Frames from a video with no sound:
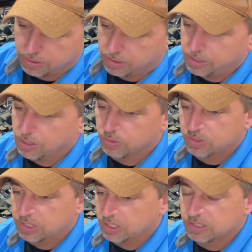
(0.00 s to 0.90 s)

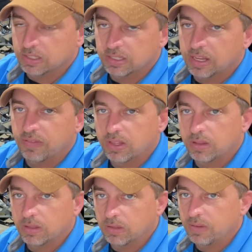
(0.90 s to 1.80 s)
6th and 7th
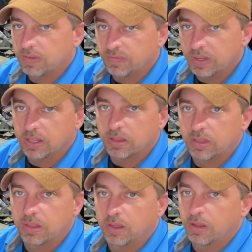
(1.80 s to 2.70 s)
and even
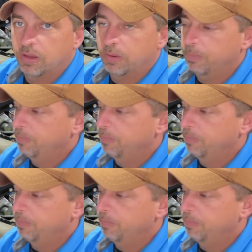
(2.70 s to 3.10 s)
5th.